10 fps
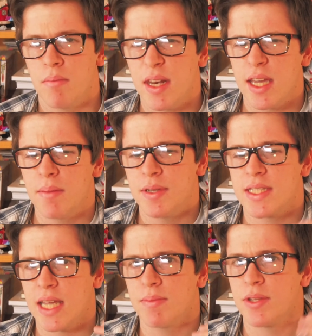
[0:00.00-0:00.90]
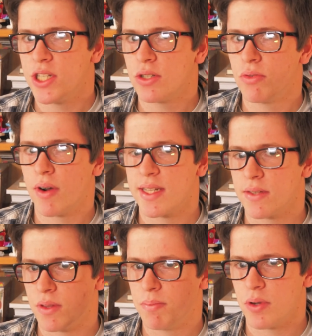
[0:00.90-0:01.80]
Many companies keep the digital rights
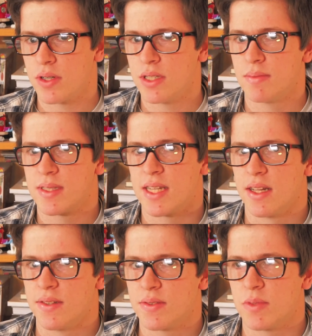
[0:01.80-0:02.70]
of the book to themselves,